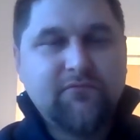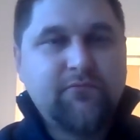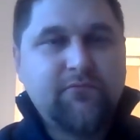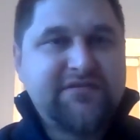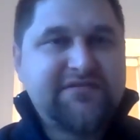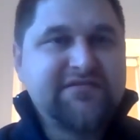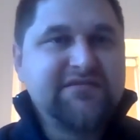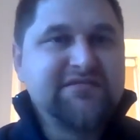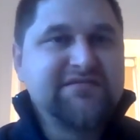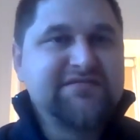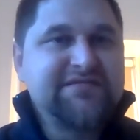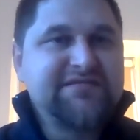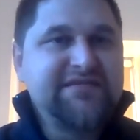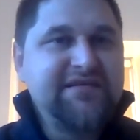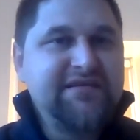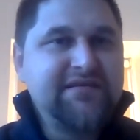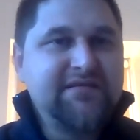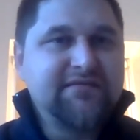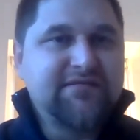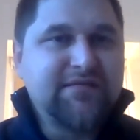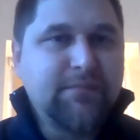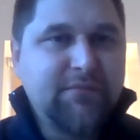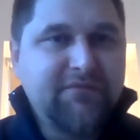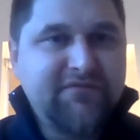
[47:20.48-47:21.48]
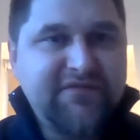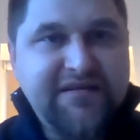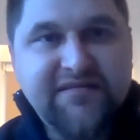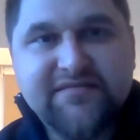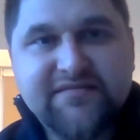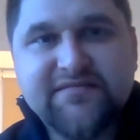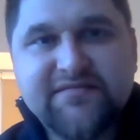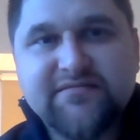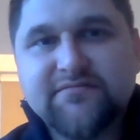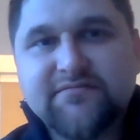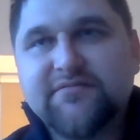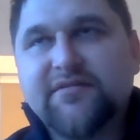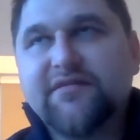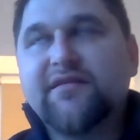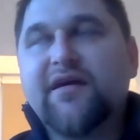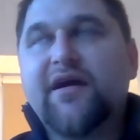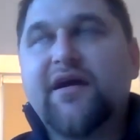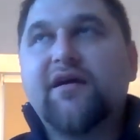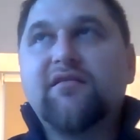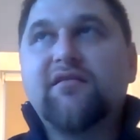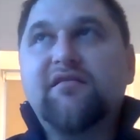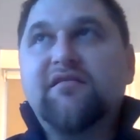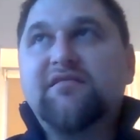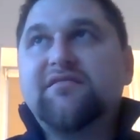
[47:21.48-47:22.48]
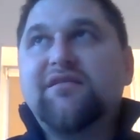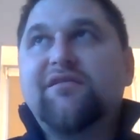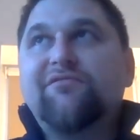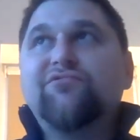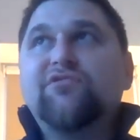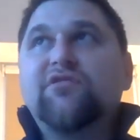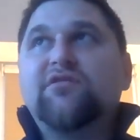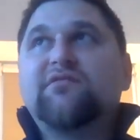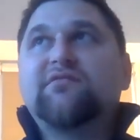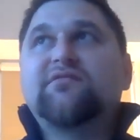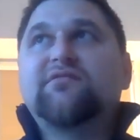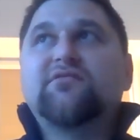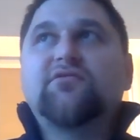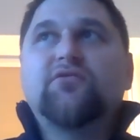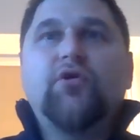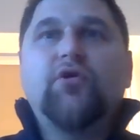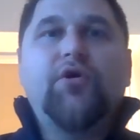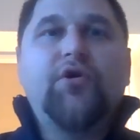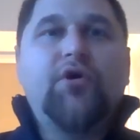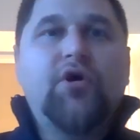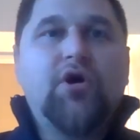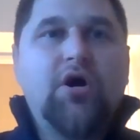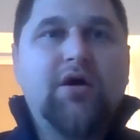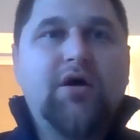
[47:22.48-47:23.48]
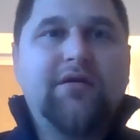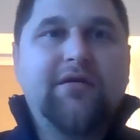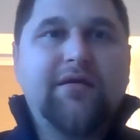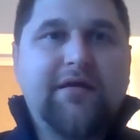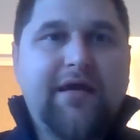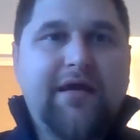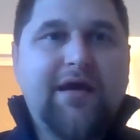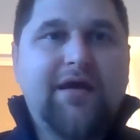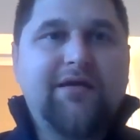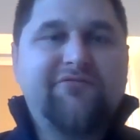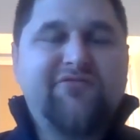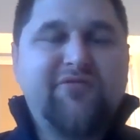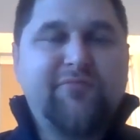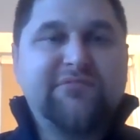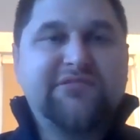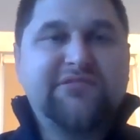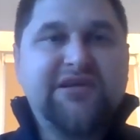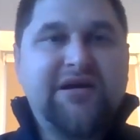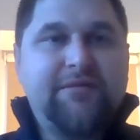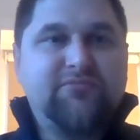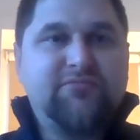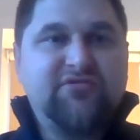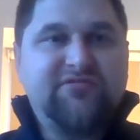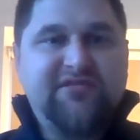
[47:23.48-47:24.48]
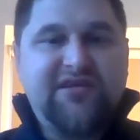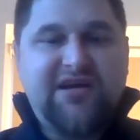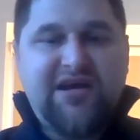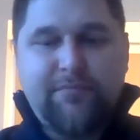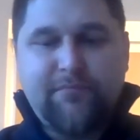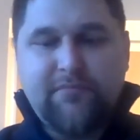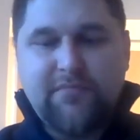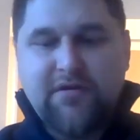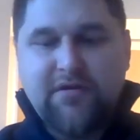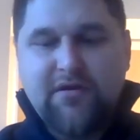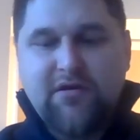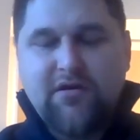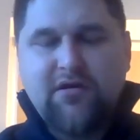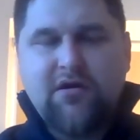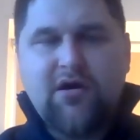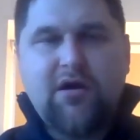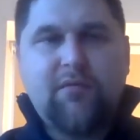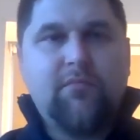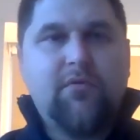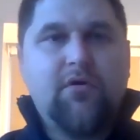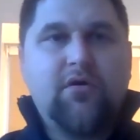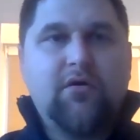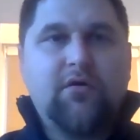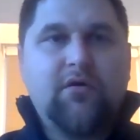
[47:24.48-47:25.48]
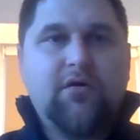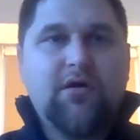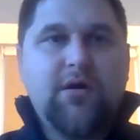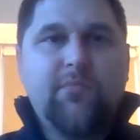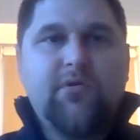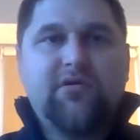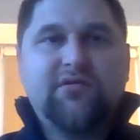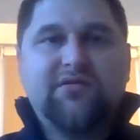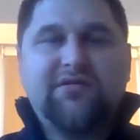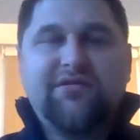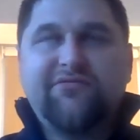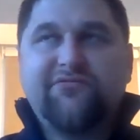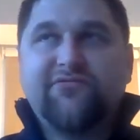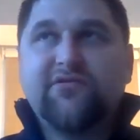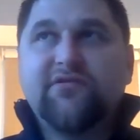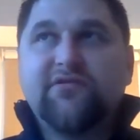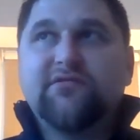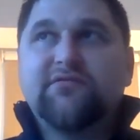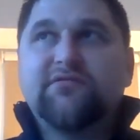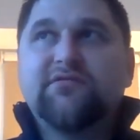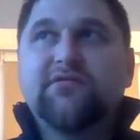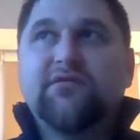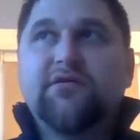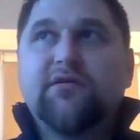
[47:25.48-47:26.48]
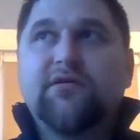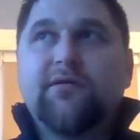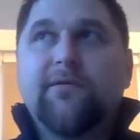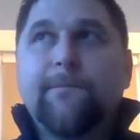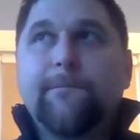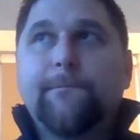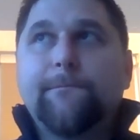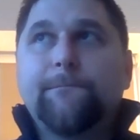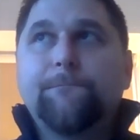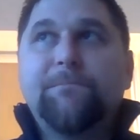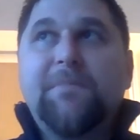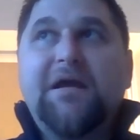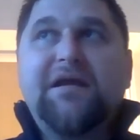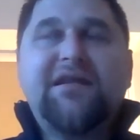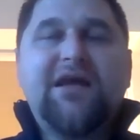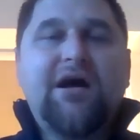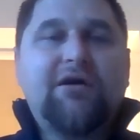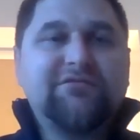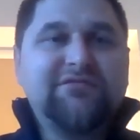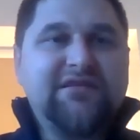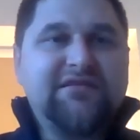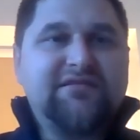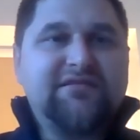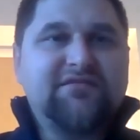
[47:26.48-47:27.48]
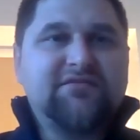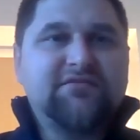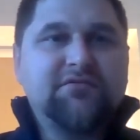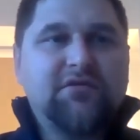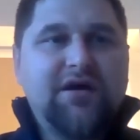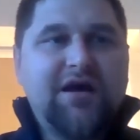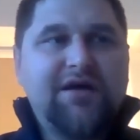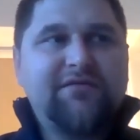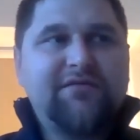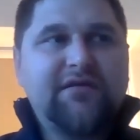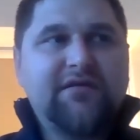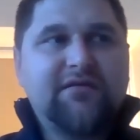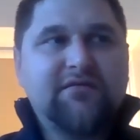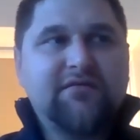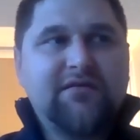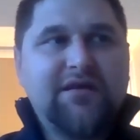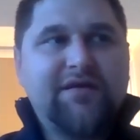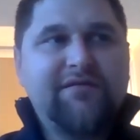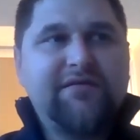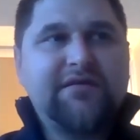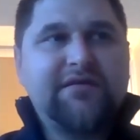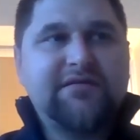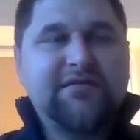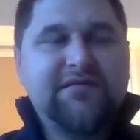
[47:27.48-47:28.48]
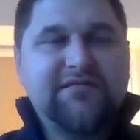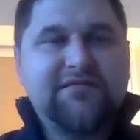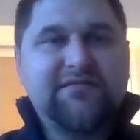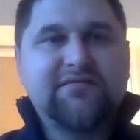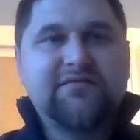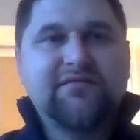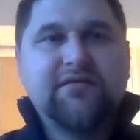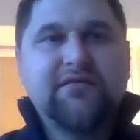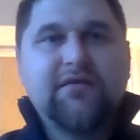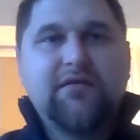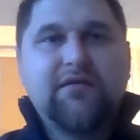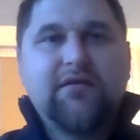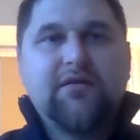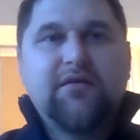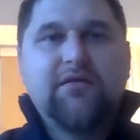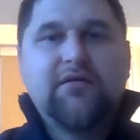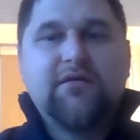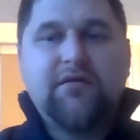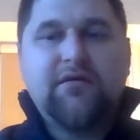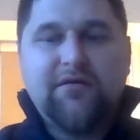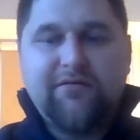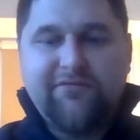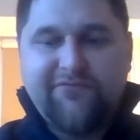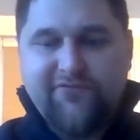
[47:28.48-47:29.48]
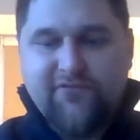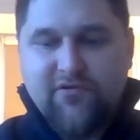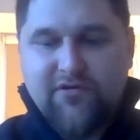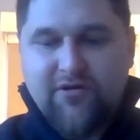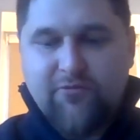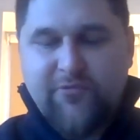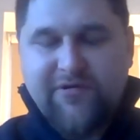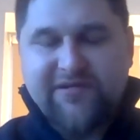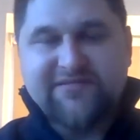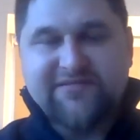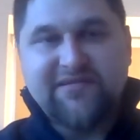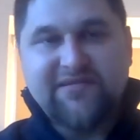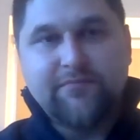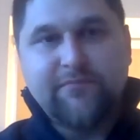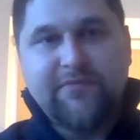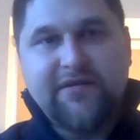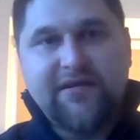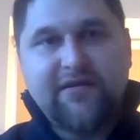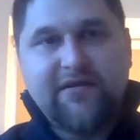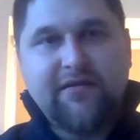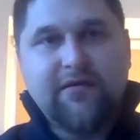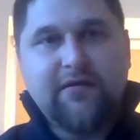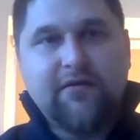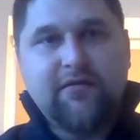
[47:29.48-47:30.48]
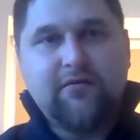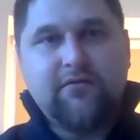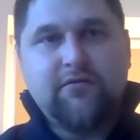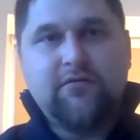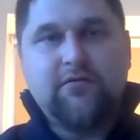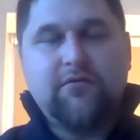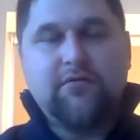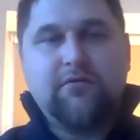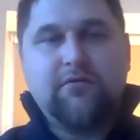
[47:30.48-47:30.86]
we still see some of these denialist efforts going on again from time to time among different media outlets. So having this for a Western media